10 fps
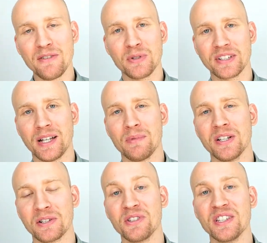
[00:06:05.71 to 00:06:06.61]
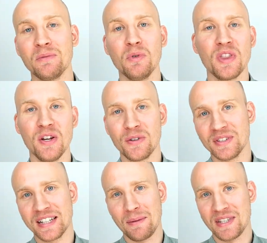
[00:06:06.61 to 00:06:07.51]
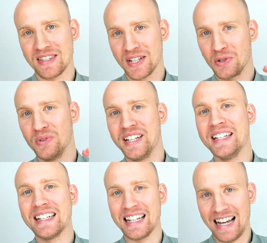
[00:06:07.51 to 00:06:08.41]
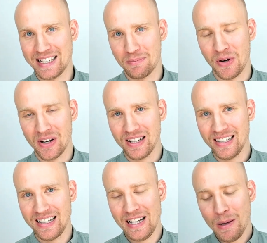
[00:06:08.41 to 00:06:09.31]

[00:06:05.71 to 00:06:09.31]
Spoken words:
for example, a green smoothie, oftentimes it's a green glass bottle.